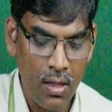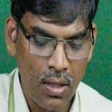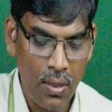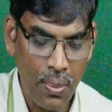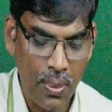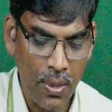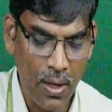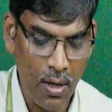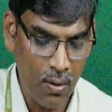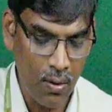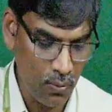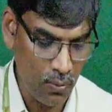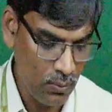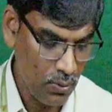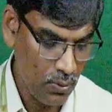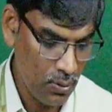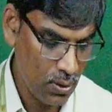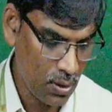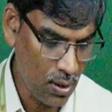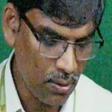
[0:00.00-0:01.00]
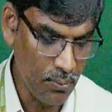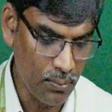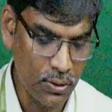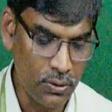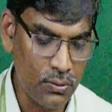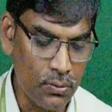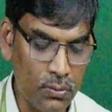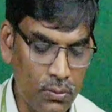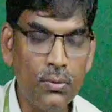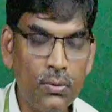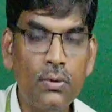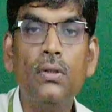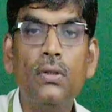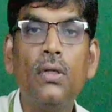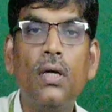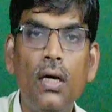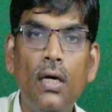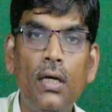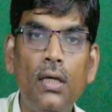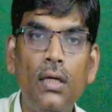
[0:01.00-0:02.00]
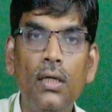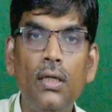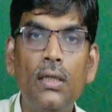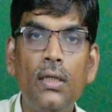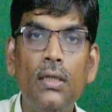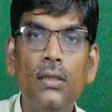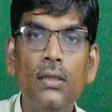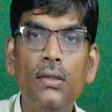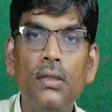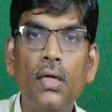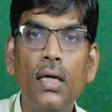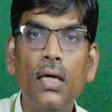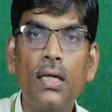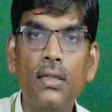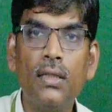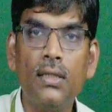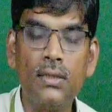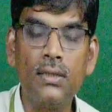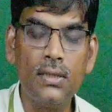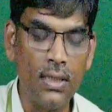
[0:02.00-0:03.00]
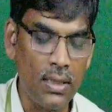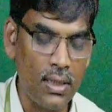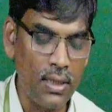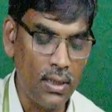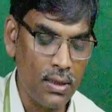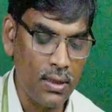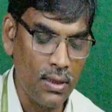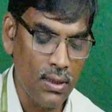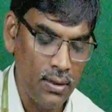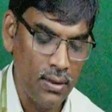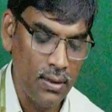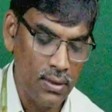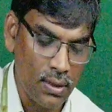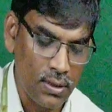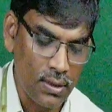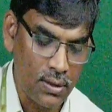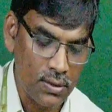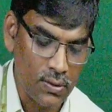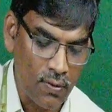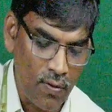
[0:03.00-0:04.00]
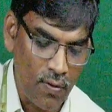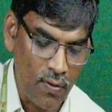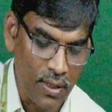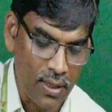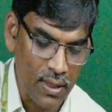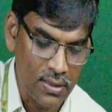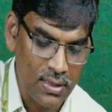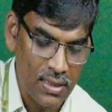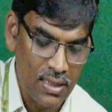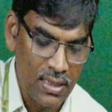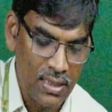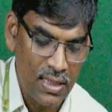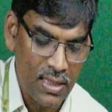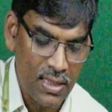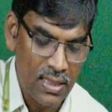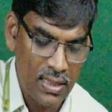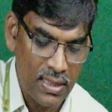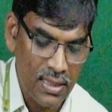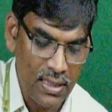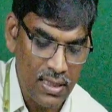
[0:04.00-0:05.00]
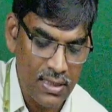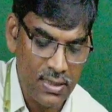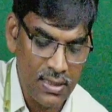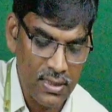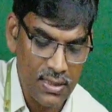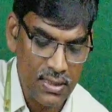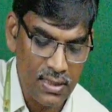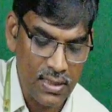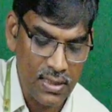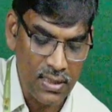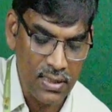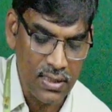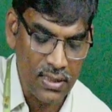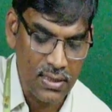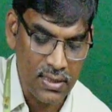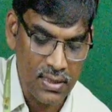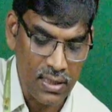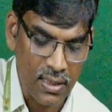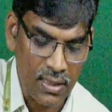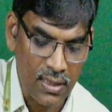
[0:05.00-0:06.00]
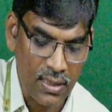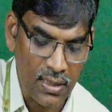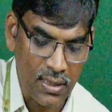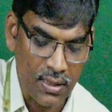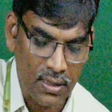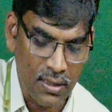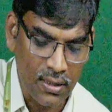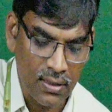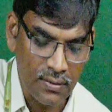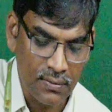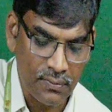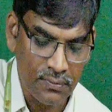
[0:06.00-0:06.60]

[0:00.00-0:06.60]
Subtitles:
Now coming to another generator, that is called as DC series generator.